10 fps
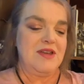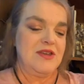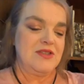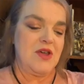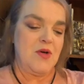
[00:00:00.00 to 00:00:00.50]

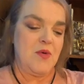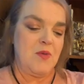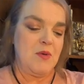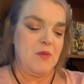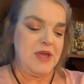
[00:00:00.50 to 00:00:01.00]
So
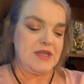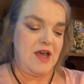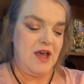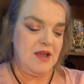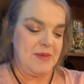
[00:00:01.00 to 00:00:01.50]
when we
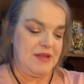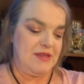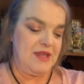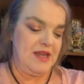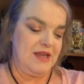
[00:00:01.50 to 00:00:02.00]
talk
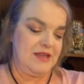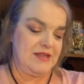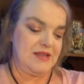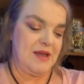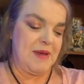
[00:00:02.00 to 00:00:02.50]
about
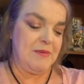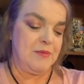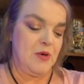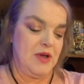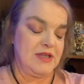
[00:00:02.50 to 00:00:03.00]
things,
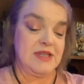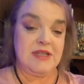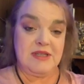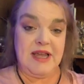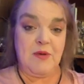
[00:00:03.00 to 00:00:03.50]
about books, this
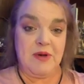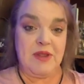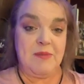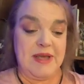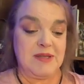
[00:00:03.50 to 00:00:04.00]
is like one of
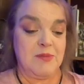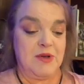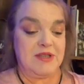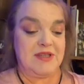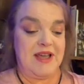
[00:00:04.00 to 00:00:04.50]
the best
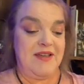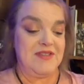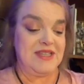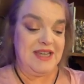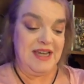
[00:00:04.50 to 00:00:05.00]
books
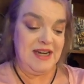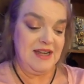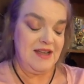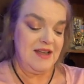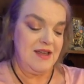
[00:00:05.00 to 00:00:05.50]
I've
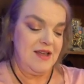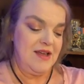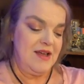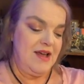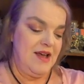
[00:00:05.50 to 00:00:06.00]
seen.
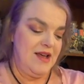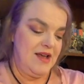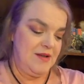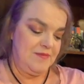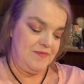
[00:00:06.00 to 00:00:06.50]

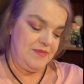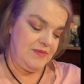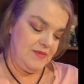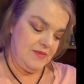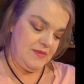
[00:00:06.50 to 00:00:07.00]

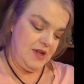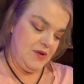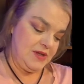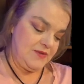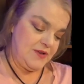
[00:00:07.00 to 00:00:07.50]

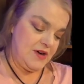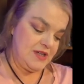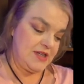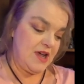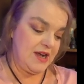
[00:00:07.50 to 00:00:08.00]
As far
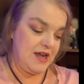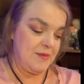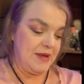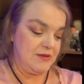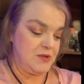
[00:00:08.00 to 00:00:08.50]
as talking
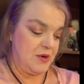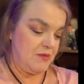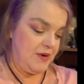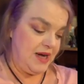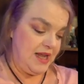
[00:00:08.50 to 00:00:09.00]
about doing
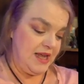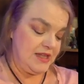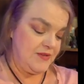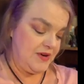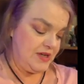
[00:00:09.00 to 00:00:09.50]
a reading,
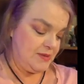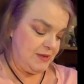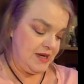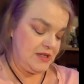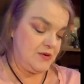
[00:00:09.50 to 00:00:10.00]
it's very
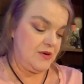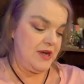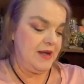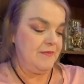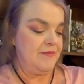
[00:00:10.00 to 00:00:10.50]

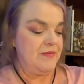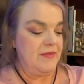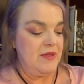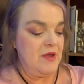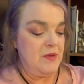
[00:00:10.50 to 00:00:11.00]
explanatory,
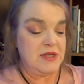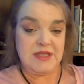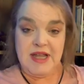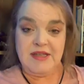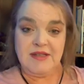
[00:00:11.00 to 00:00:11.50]
which
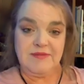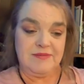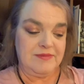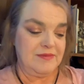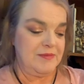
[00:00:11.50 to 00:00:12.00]
is nice.
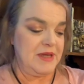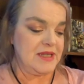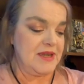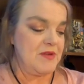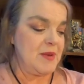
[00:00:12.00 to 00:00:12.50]

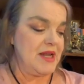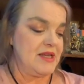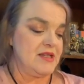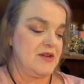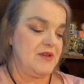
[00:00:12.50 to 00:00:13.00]
Because everybody
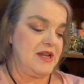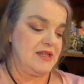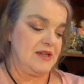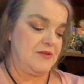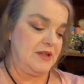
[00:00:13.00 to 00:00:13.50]
does their
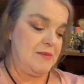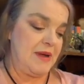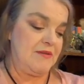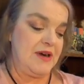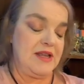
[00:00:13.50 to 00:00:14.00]
readings differently.
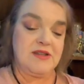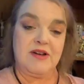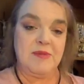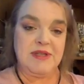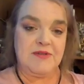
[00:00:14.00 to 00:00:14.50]
My readings are
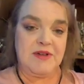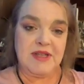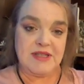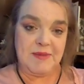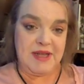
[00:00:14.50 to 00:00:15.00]
going to be
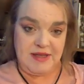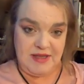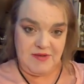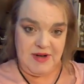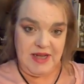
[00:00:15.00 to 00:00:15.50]
different than somebody
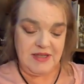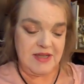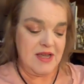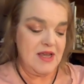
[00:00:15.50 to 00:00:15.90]
else's readings.